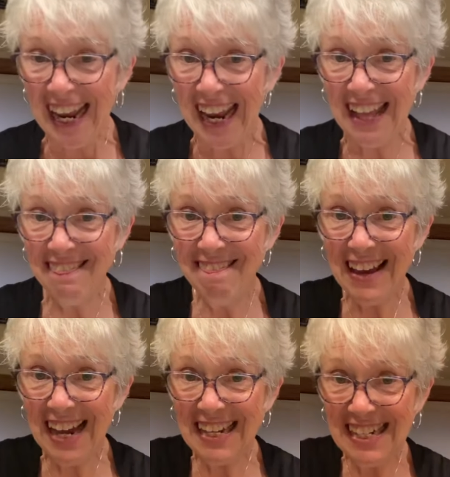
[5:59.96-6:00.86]
and
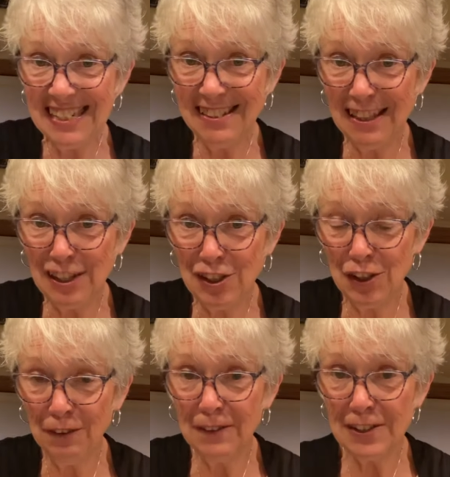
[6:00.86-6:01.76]
that is the
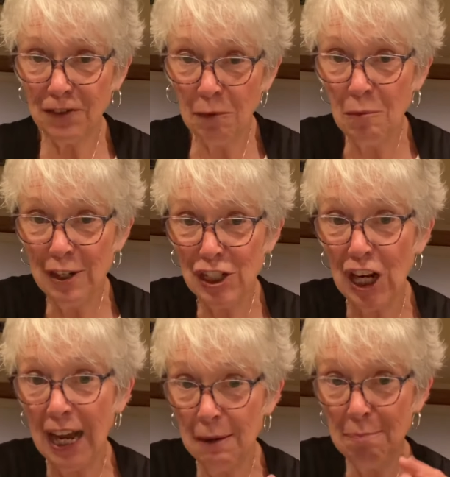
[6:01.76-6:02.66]
surface from which
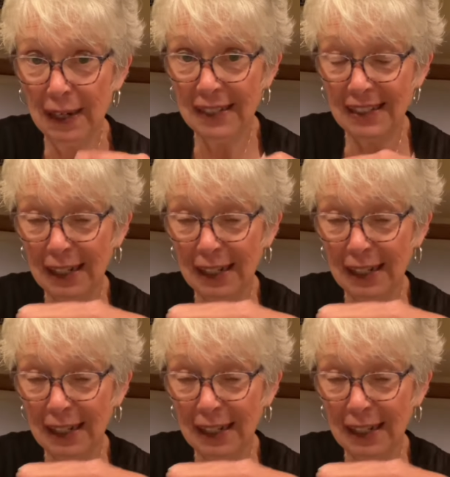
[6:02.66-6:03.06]
I picked